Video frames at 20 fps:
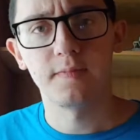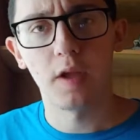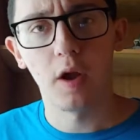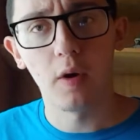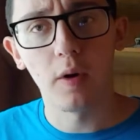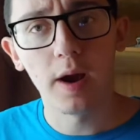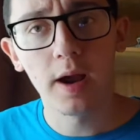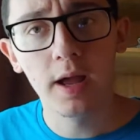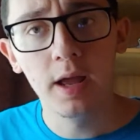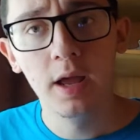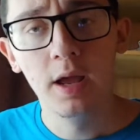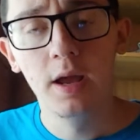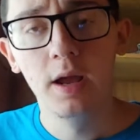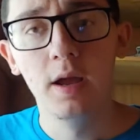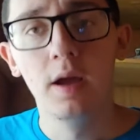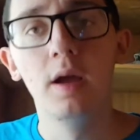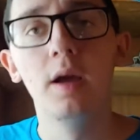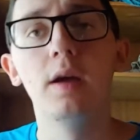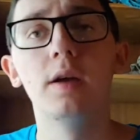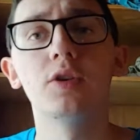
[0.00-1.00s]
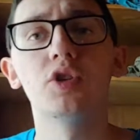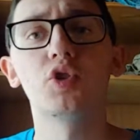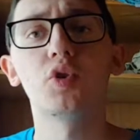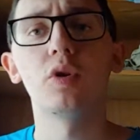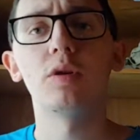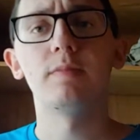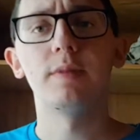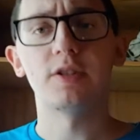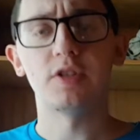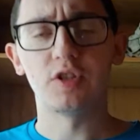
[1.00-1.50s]
All right?
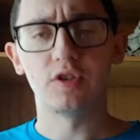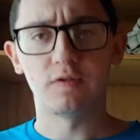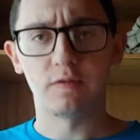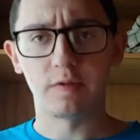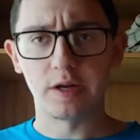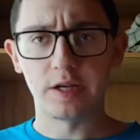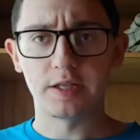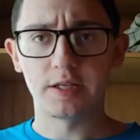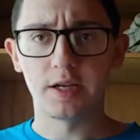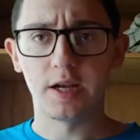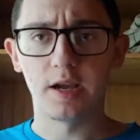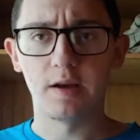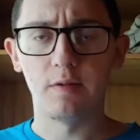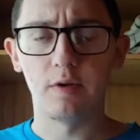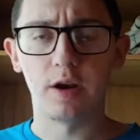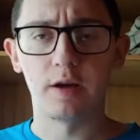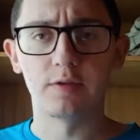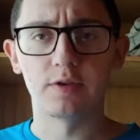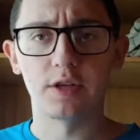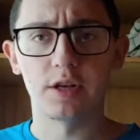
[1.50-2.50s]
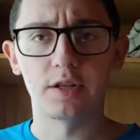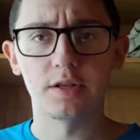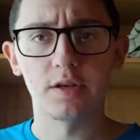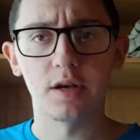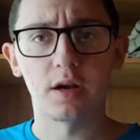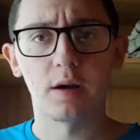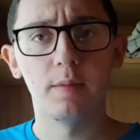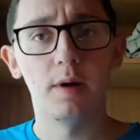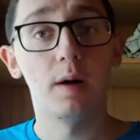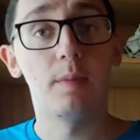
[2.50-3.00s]
Short message for you today on what I was going to
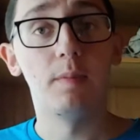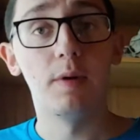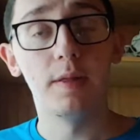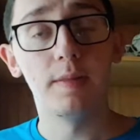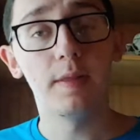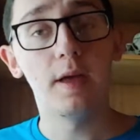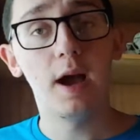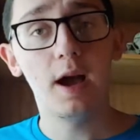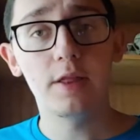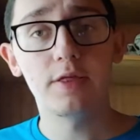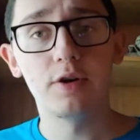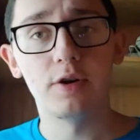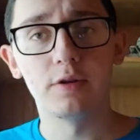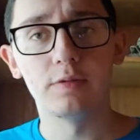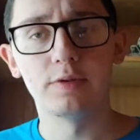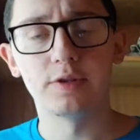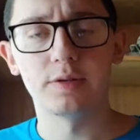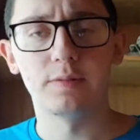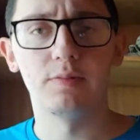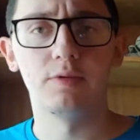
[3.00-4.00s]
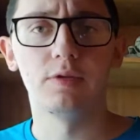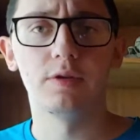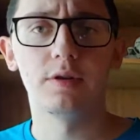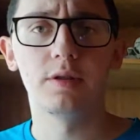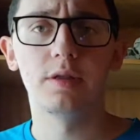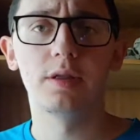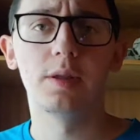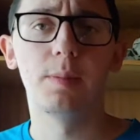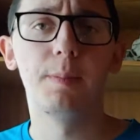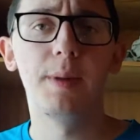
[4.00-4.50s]
talk about, but I thought it was
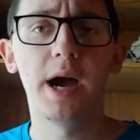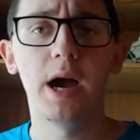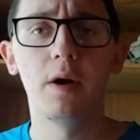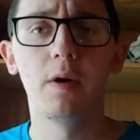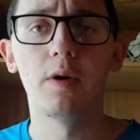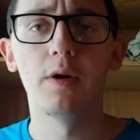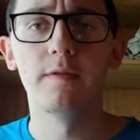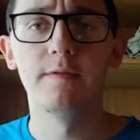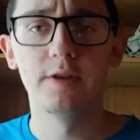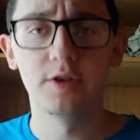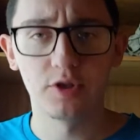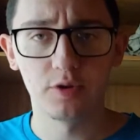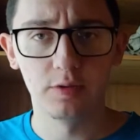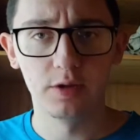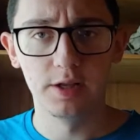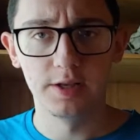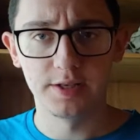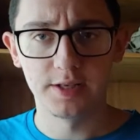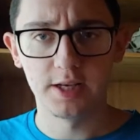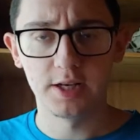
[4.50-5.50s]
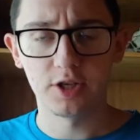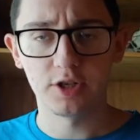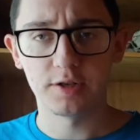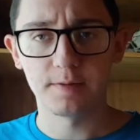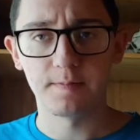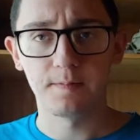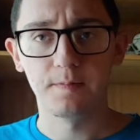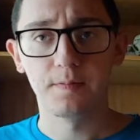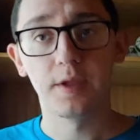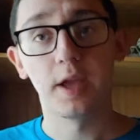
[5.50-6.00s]
important, the power of
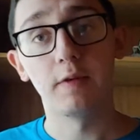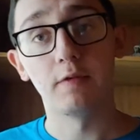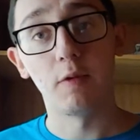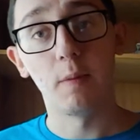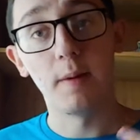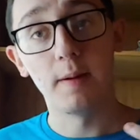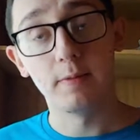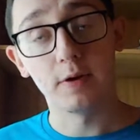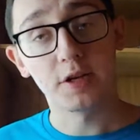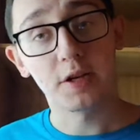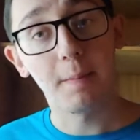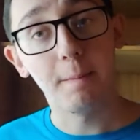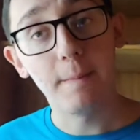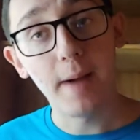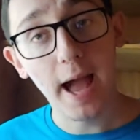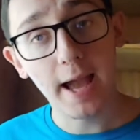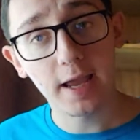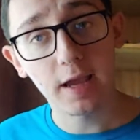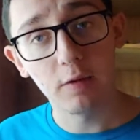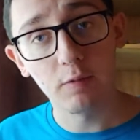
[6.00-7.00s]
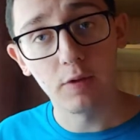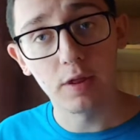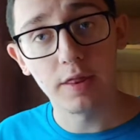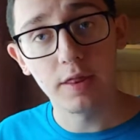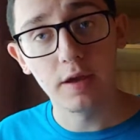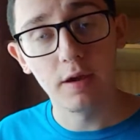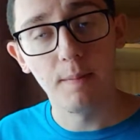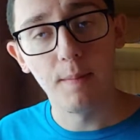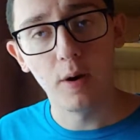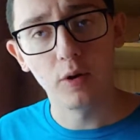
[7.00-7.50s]
visualization. And remember to back it with
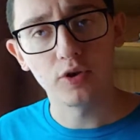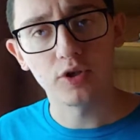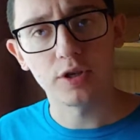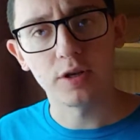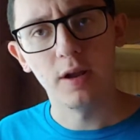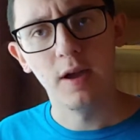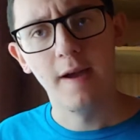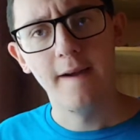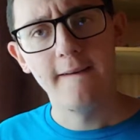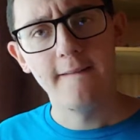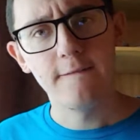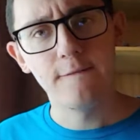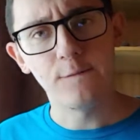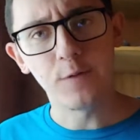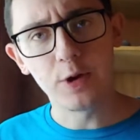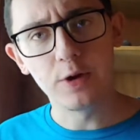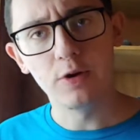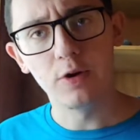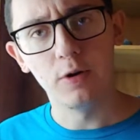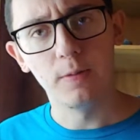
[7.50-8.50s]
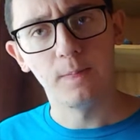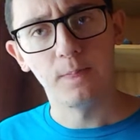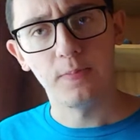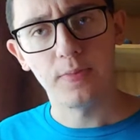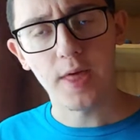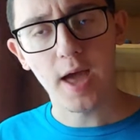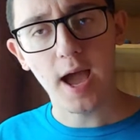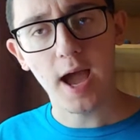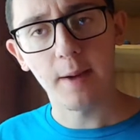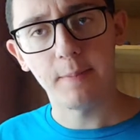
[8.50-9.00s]
the emotion. Feel
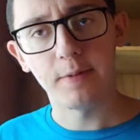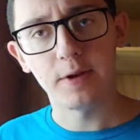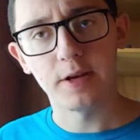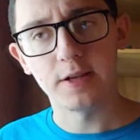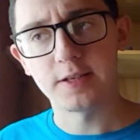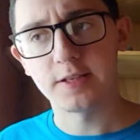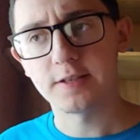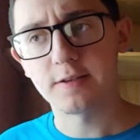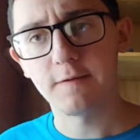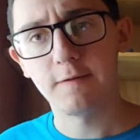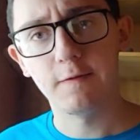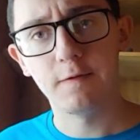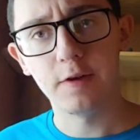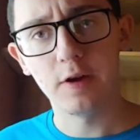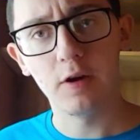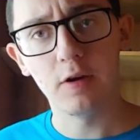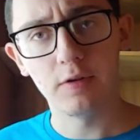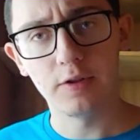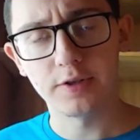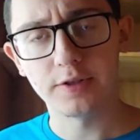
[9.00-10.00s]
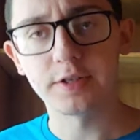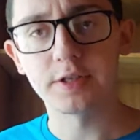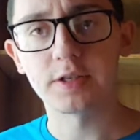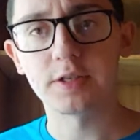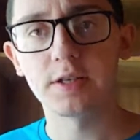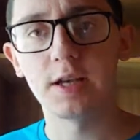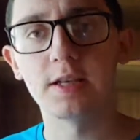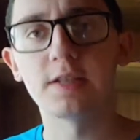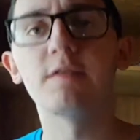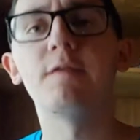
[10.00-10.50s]
the happiness, feel the
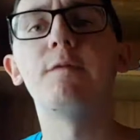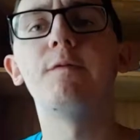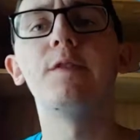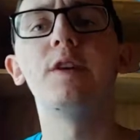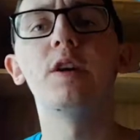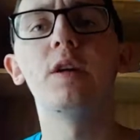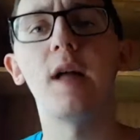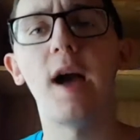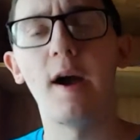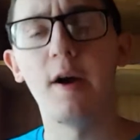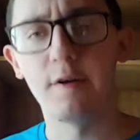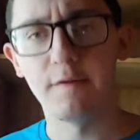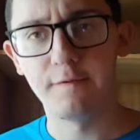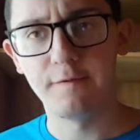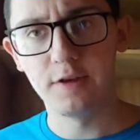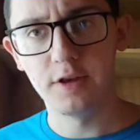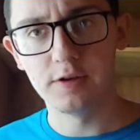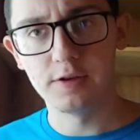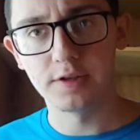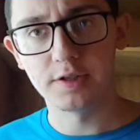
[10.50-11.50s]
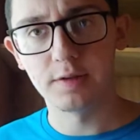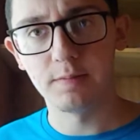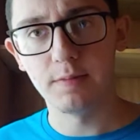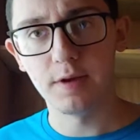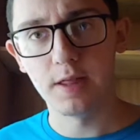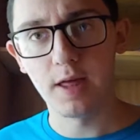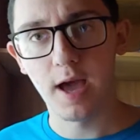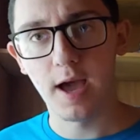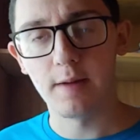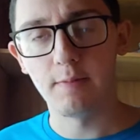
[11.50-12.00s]
success, feel how it feels to
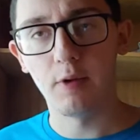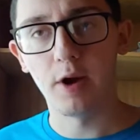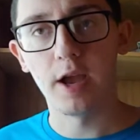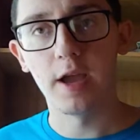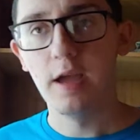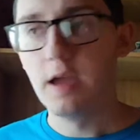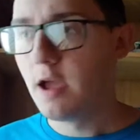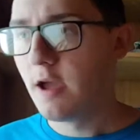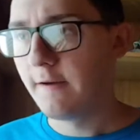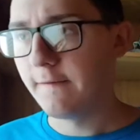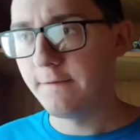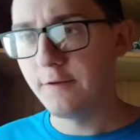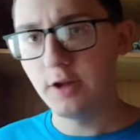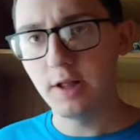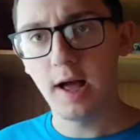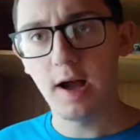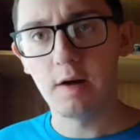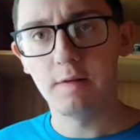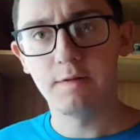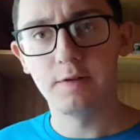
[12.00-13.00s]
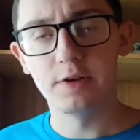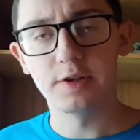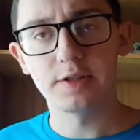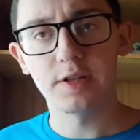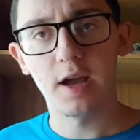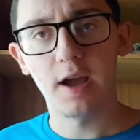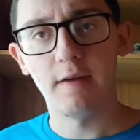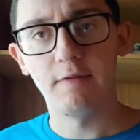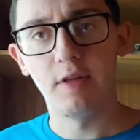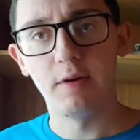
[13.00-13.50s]
be that way, feel how it feels
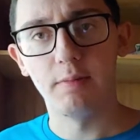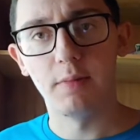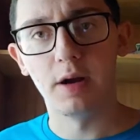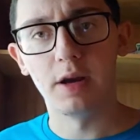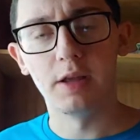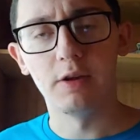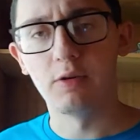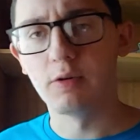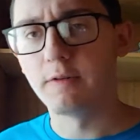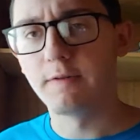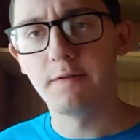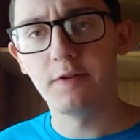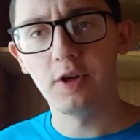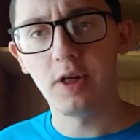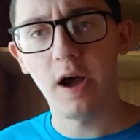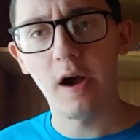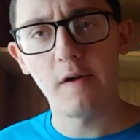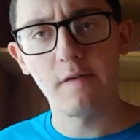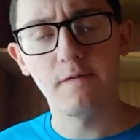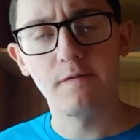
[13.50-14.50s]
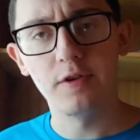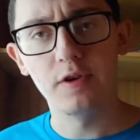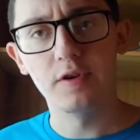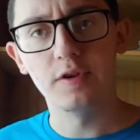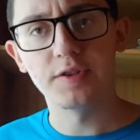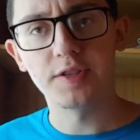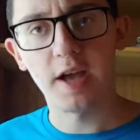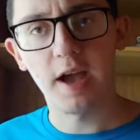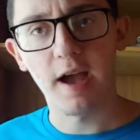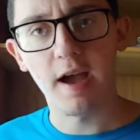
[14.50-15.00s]
to have the money, or feel how it
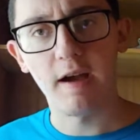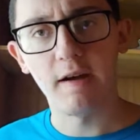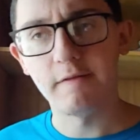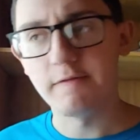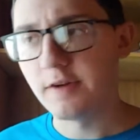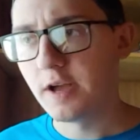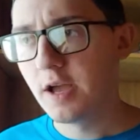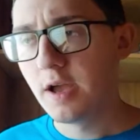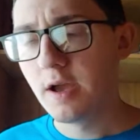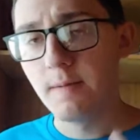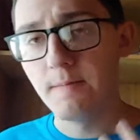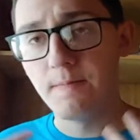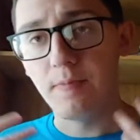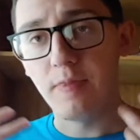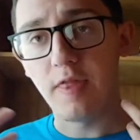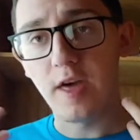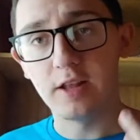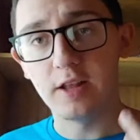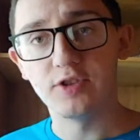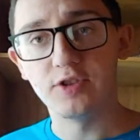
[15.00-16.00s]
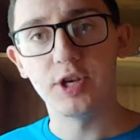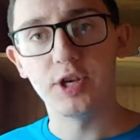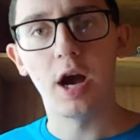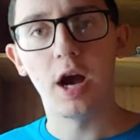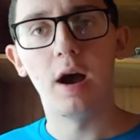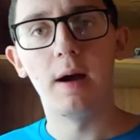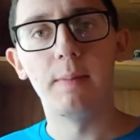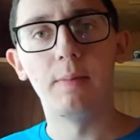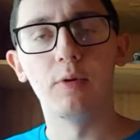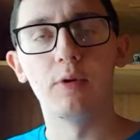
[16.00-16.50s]
feels to have that
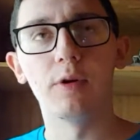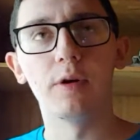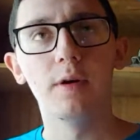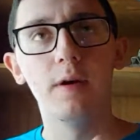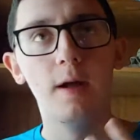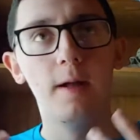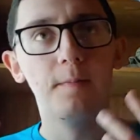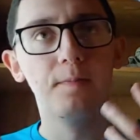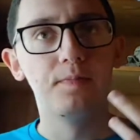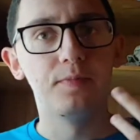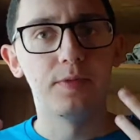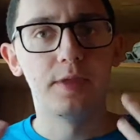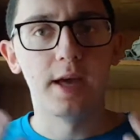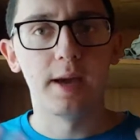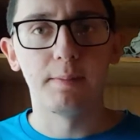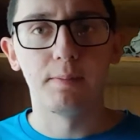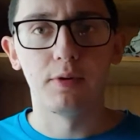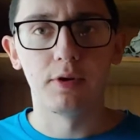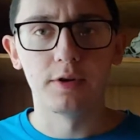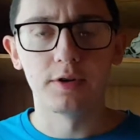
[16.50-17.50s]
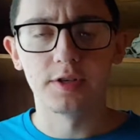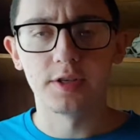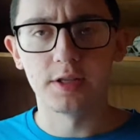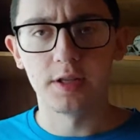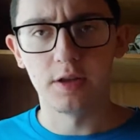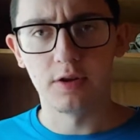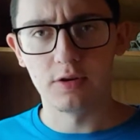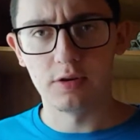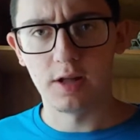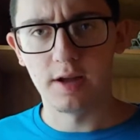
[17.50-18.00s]
job or that
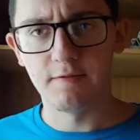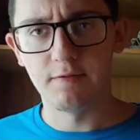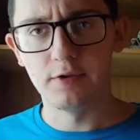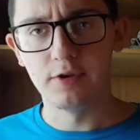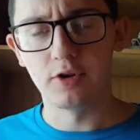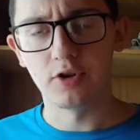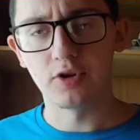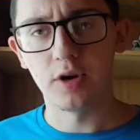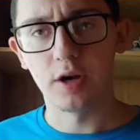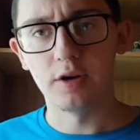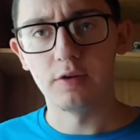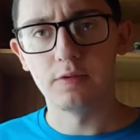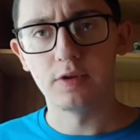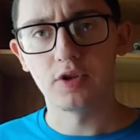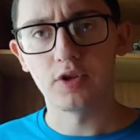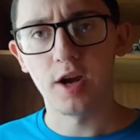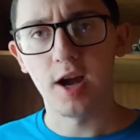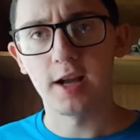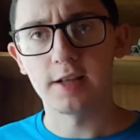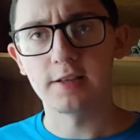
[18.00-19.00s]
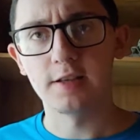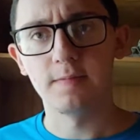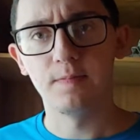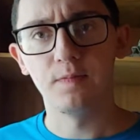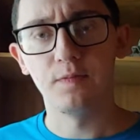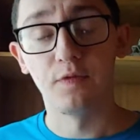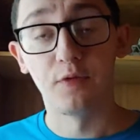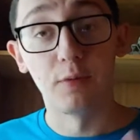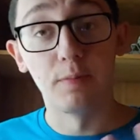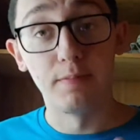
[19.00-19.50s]
person in your life that you're trying to attract
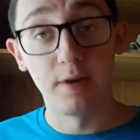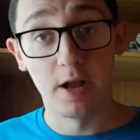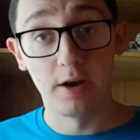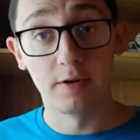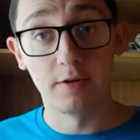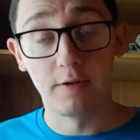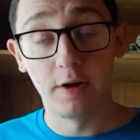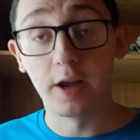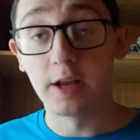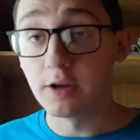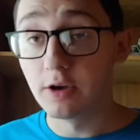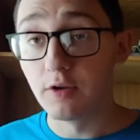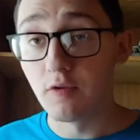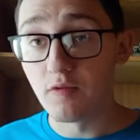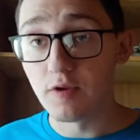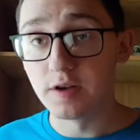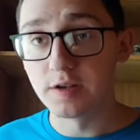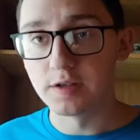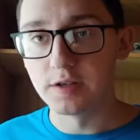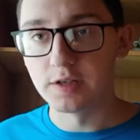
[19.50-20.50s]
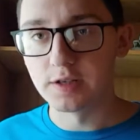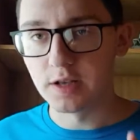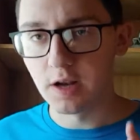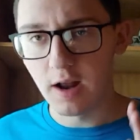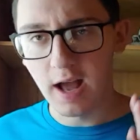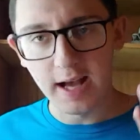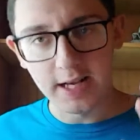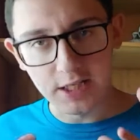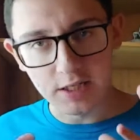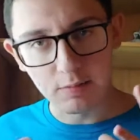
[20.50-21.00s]
for better and good reasons.
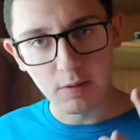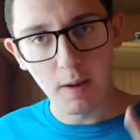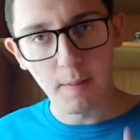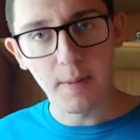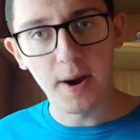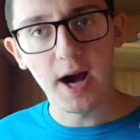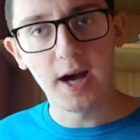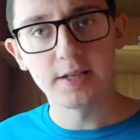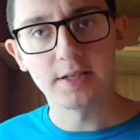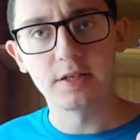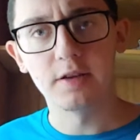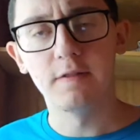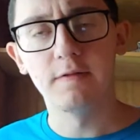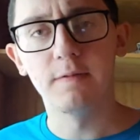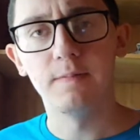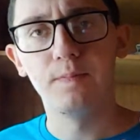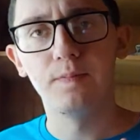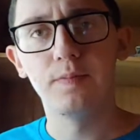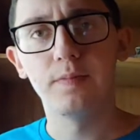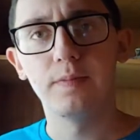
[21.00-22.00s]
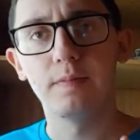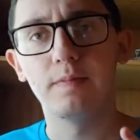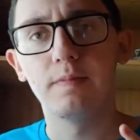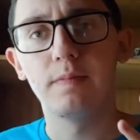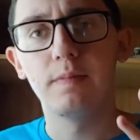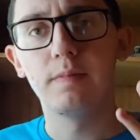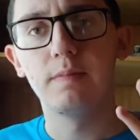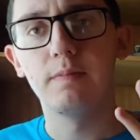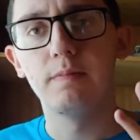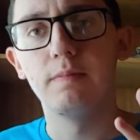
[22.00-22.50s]
It has to be a positive
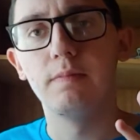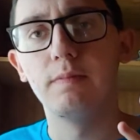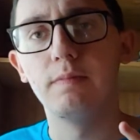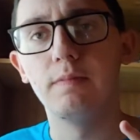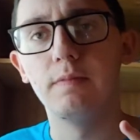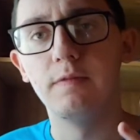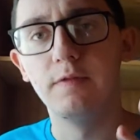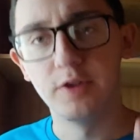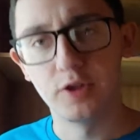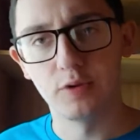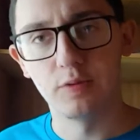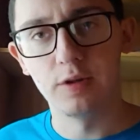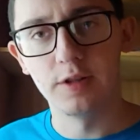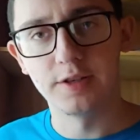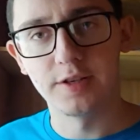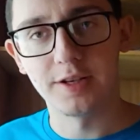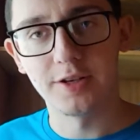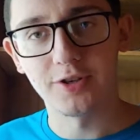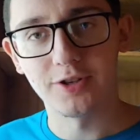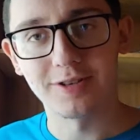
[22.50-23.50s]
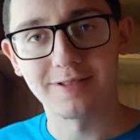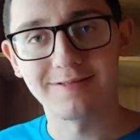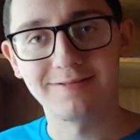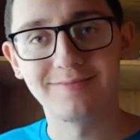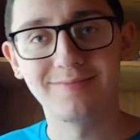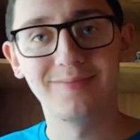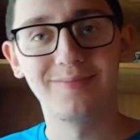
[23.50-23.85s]
visualization.